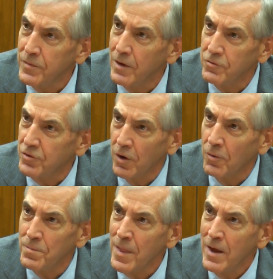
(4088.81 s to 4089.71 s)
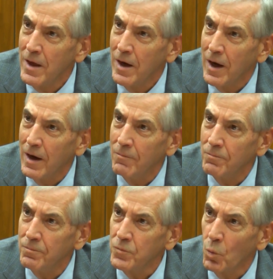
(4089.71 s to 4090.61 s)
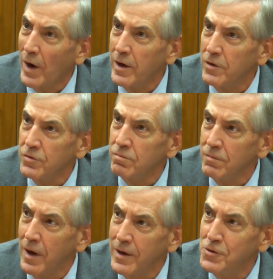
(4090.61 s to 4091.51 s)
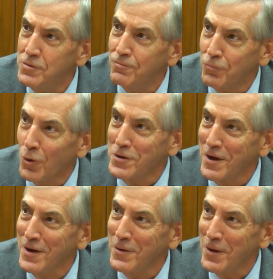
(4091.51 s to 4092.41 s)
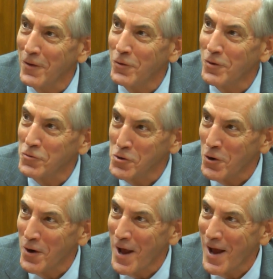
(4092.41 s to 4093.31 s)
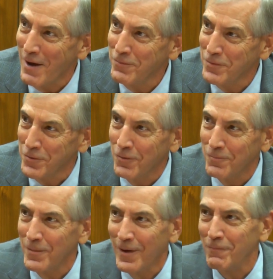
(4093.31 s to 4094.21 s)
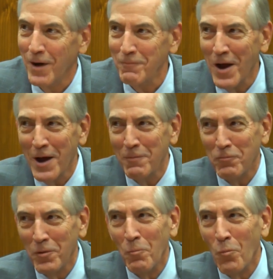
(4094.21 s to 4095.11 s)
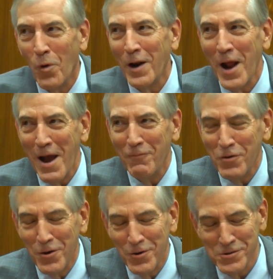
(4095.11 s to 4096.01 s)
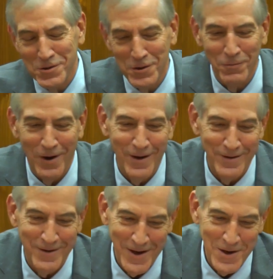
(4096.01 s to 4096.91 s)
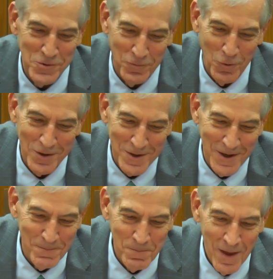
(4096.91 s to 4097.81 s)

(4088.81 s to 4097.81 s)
And so one is age 14 and the other is a year and a half. So I've got them from 1.5 years to age 14.